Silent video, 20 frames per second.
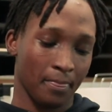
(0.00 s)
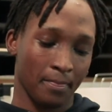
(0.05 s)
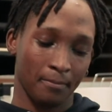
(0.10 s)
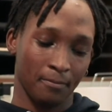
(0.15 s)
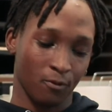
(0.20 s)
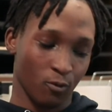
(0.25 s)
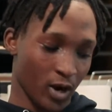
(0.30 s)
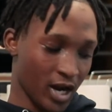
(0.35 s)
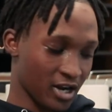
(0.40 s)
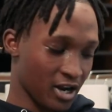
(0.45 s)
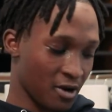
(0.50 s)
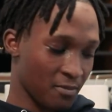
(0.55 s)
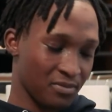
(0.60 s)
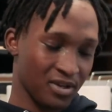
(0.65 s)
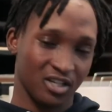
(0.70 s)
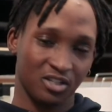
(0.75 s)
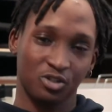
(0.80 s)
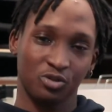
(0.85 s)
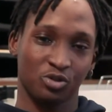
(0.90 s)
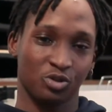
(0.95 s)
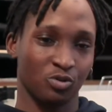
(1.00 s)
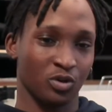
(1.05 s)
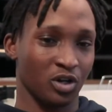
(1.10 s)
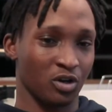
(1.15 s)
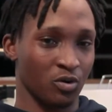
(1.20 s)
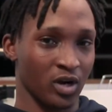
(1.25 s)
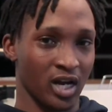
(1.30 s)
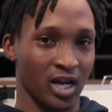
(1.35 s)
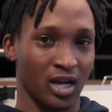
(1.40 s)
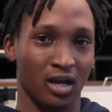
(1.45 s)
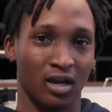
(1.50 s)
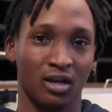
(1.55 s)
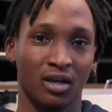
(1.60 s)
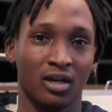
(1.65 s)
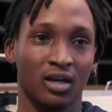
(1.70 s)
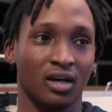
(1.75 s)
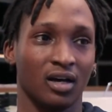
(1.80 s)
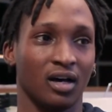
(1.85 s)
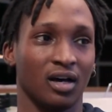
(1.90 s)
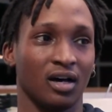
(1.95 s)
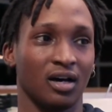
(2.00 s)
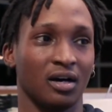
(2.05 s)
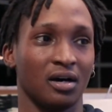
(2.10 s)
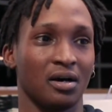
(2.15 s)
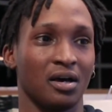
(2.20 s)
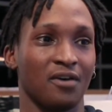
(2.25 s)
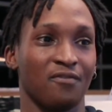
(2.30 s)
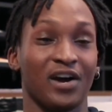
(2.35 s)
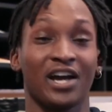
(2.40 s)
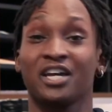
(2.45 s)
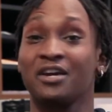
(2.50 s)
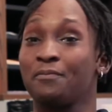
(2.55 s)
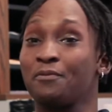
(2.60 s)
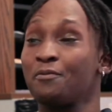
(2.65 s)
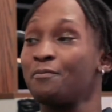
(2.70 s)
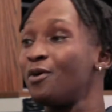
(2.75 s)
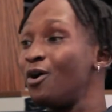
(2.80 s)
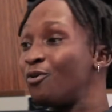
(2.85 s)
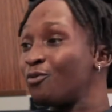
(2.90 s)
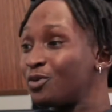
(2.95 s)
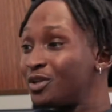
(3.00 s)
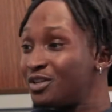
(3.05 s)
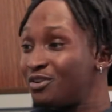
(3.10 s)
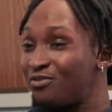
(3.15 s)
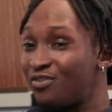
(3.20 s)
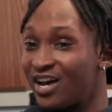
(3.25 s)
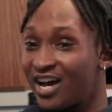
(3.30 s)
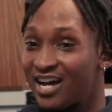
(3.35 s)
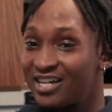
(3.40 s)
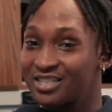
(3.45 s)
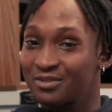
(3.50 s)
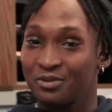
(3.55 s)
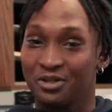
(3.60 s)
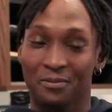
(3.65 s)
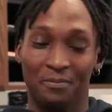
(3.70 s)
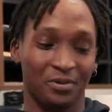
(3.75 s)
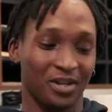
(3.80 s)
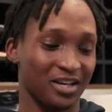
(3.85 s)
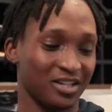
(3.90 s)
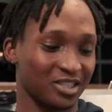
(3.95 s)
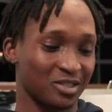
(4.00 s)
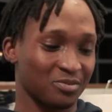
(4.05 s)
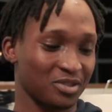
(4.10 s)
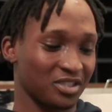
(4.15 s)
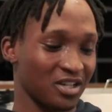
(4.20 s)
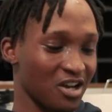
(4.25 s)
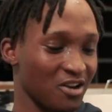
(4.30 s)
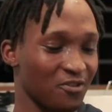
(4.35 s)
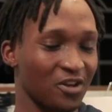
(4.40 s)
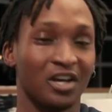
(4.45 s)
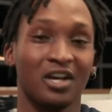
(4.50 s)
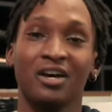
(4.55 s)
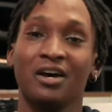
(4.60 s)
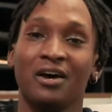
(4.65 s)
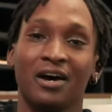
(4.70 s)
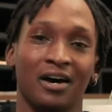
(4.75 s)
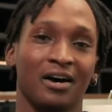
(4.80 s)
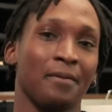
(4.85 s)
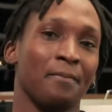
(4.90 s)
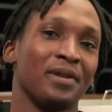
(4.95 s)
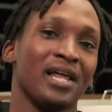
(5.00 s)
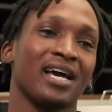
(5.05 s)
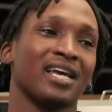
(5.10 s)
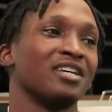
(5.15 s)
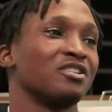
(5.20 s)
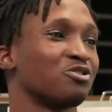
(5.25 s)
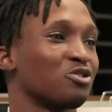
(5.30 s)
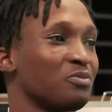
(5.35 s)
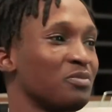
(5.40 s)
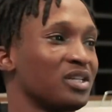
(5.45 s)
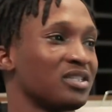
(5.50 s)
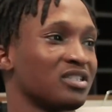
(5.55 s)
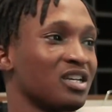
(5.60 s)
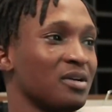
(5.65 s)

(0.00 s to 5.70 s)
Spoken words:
But right now, BSU is doing great. If I can promote really fast and plug some stuff, Black History Month's